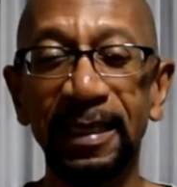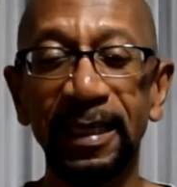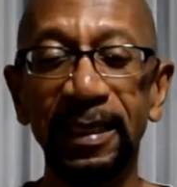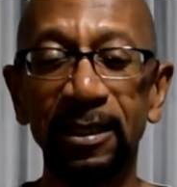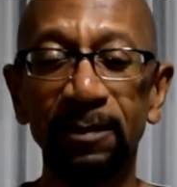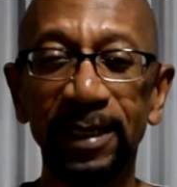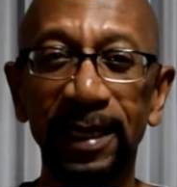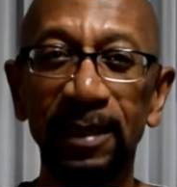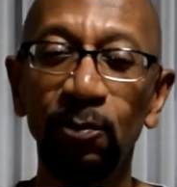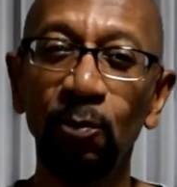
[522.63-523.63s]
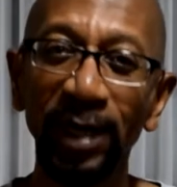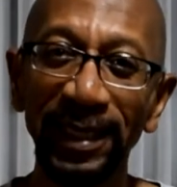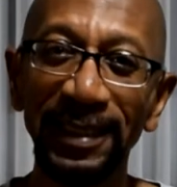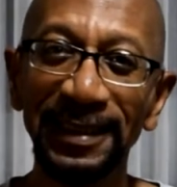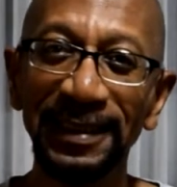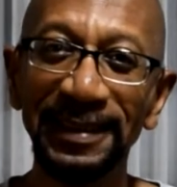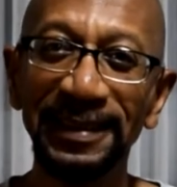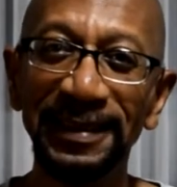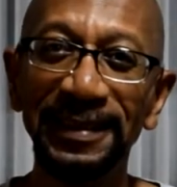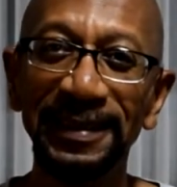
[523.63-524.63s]
I'm going, what?
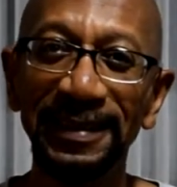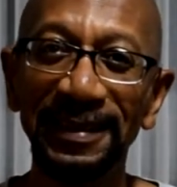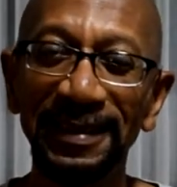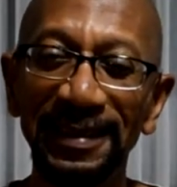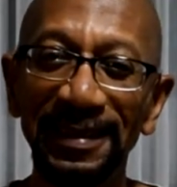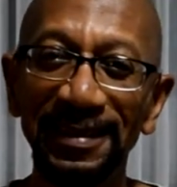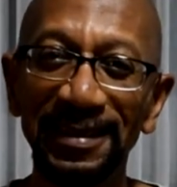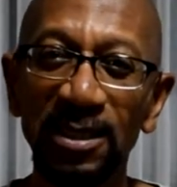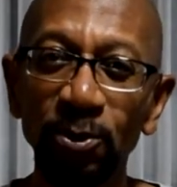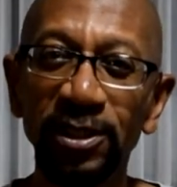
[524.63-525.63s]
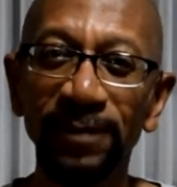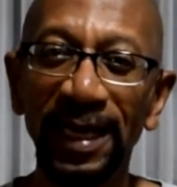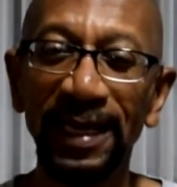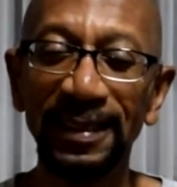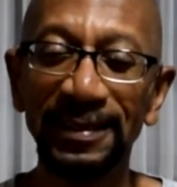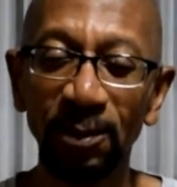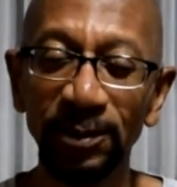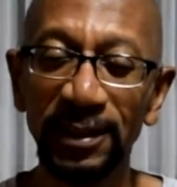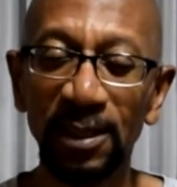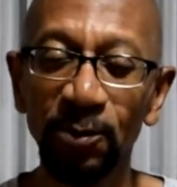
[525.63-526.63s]
Scotiabank, sold
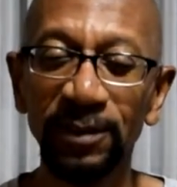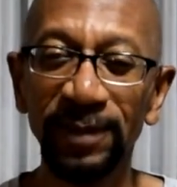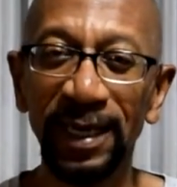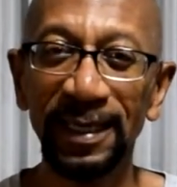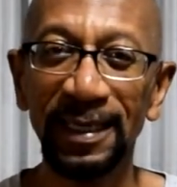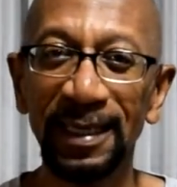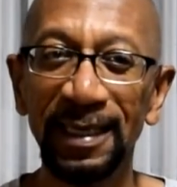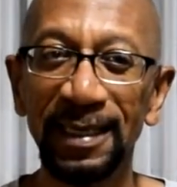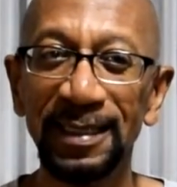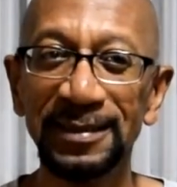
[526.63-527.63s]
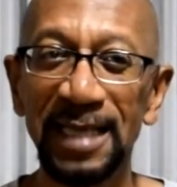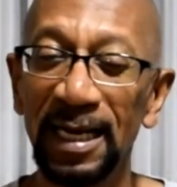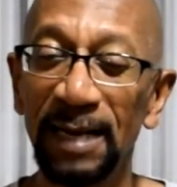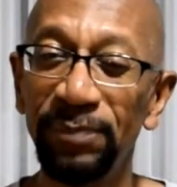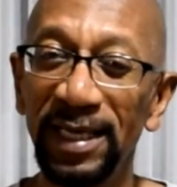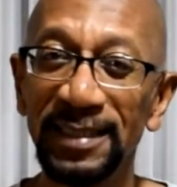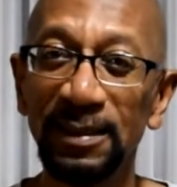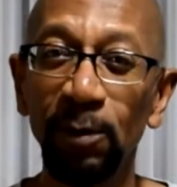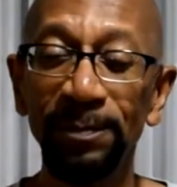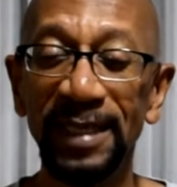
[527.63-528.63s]
to Scotiabank. So I got pissed. I
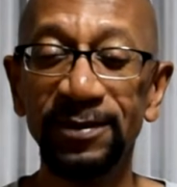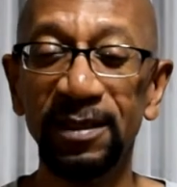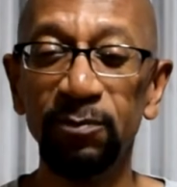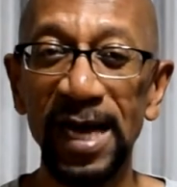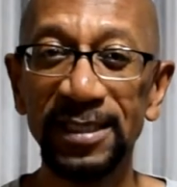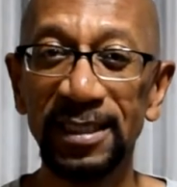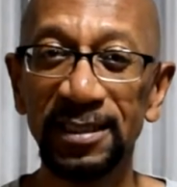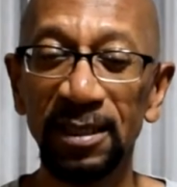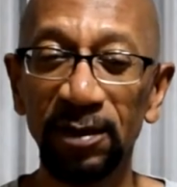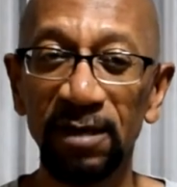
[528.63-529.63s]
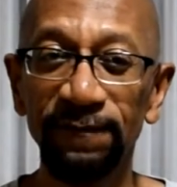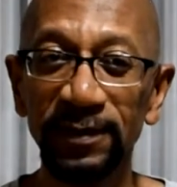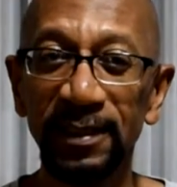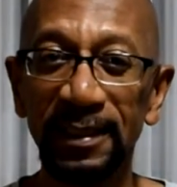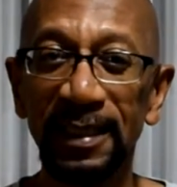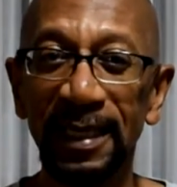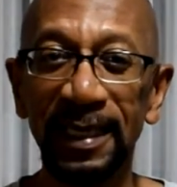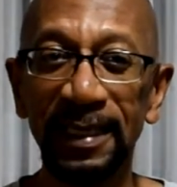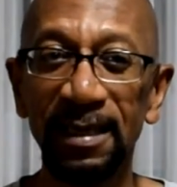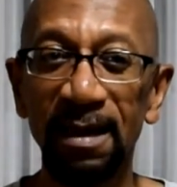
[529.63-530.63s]
went back to the branch and confronted the guy.